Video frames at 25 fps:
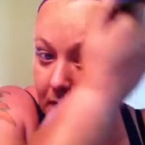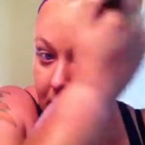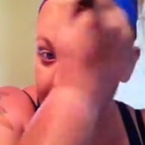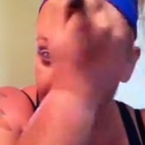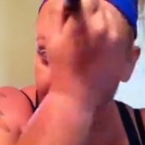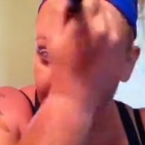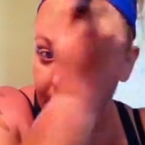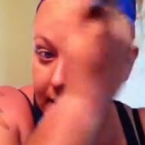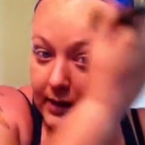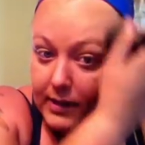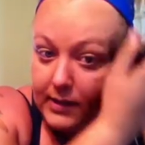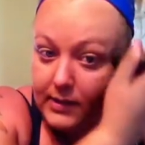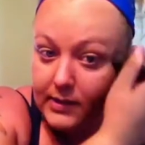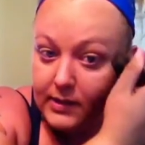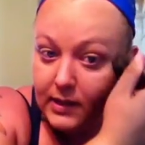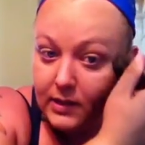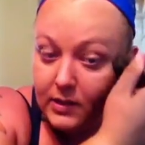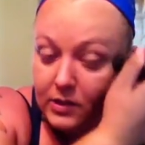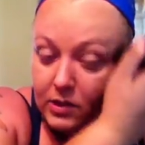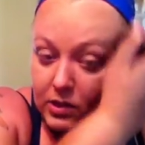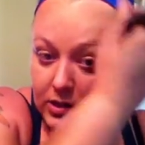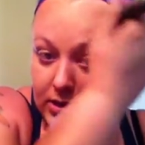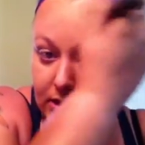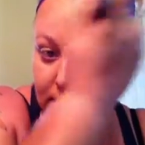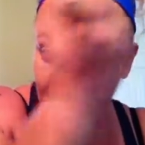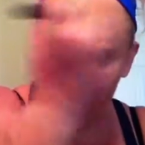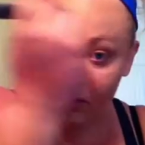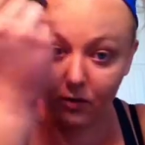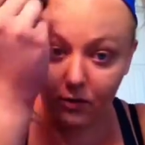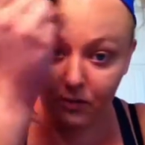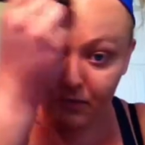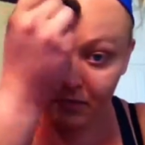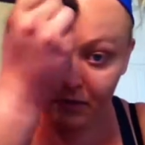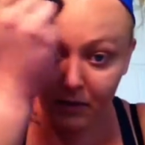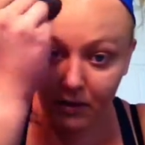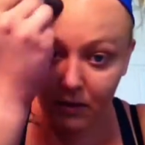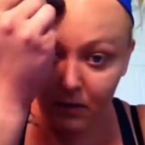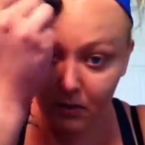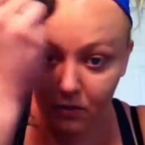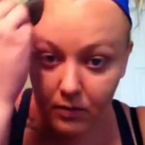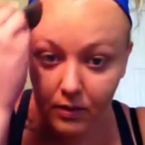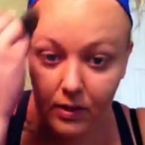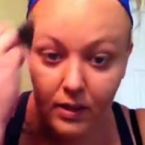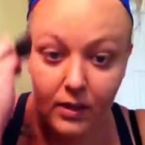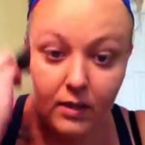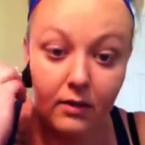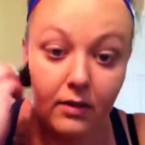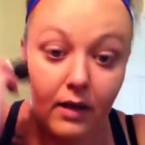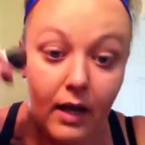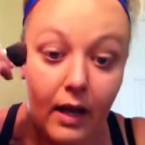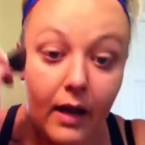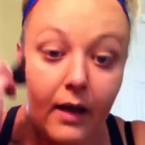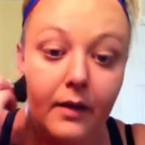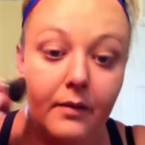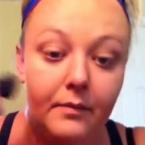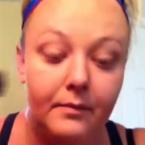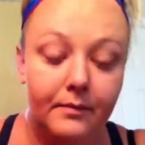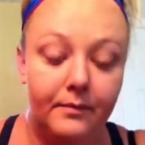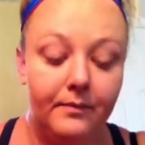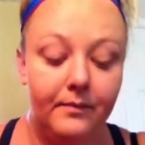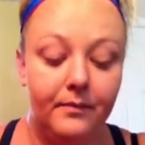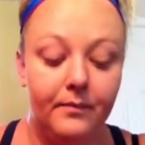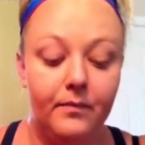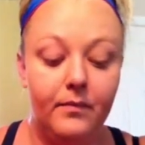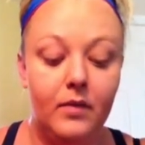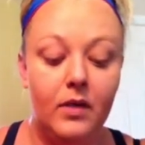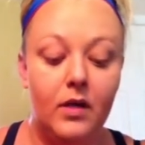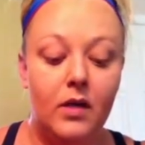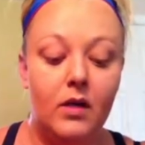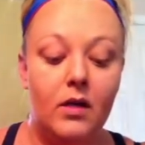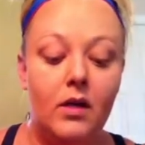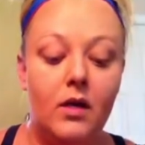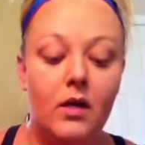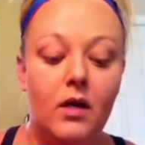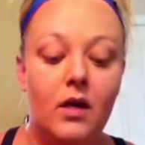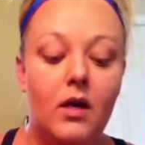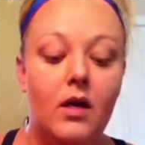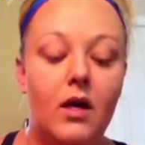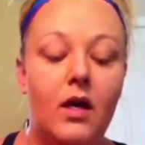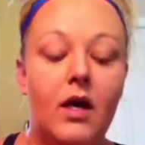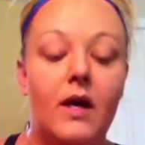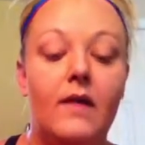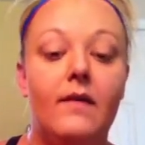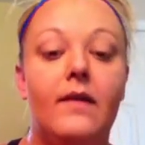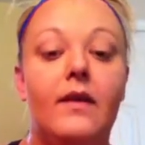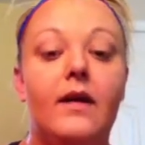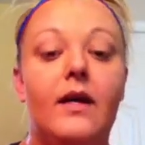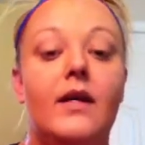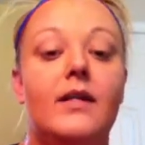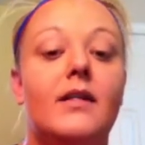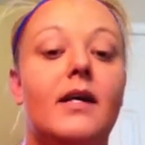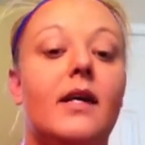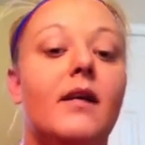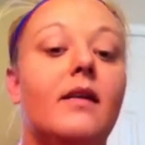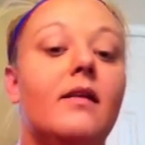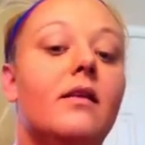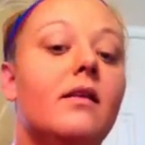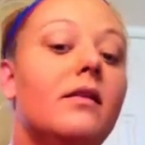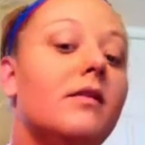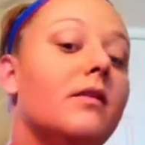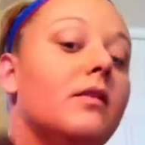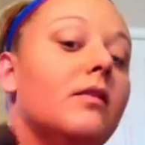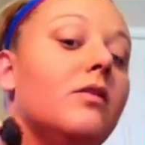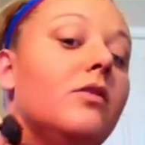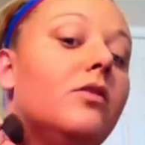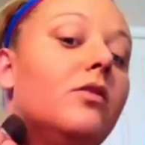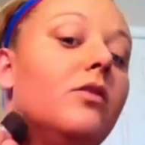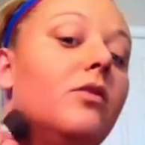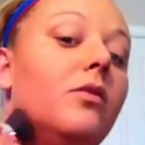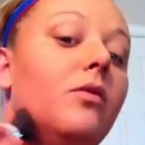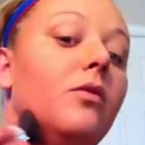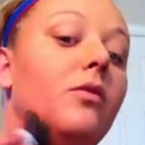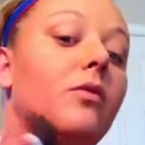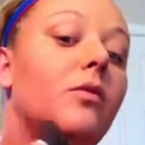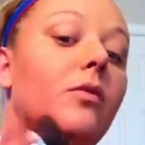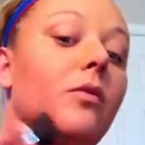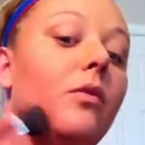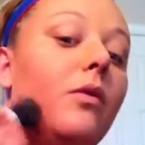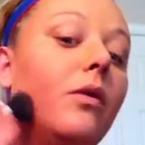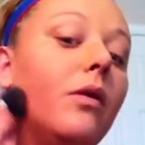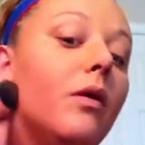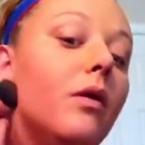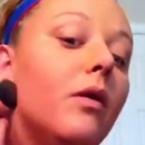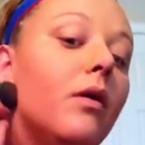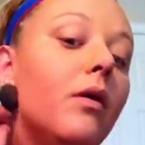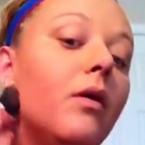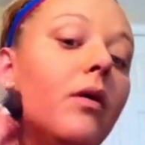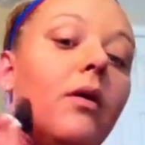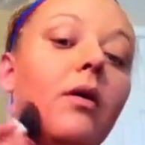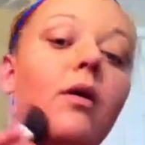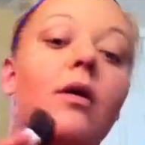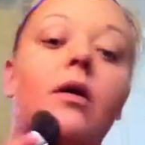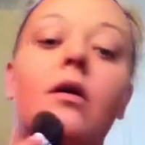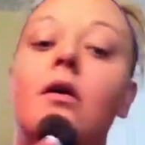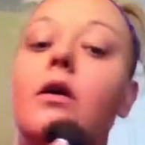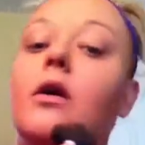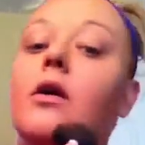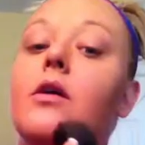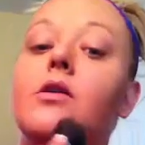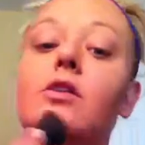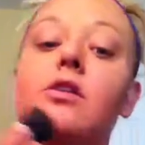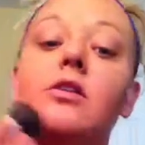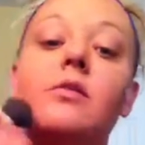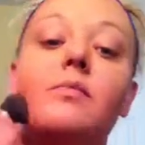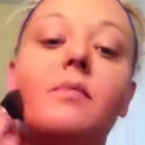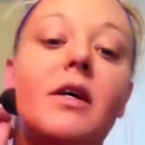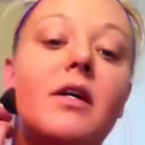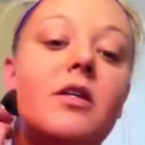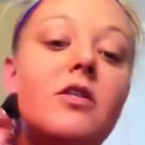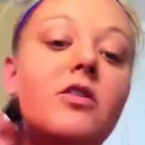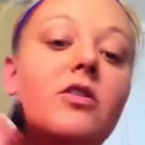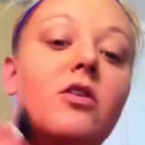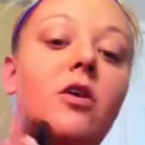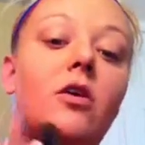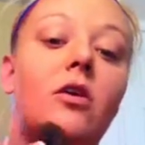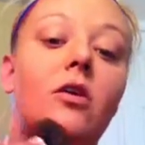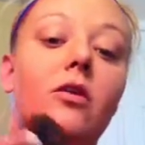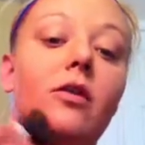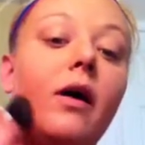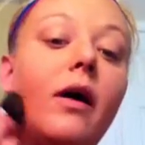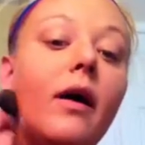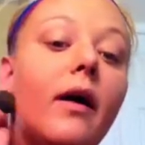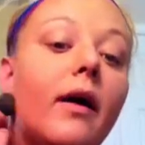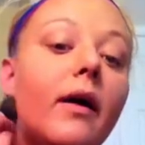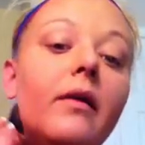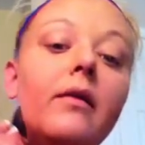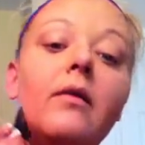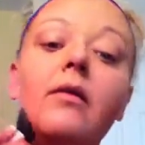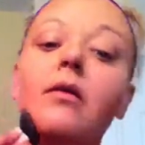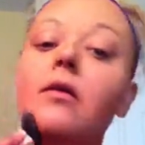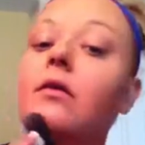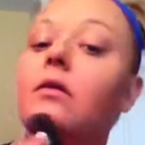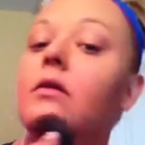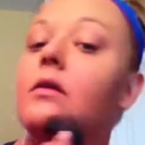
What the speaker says: And like I said, just a little bit. You don't need a lot. And then I take this and do just my jawline.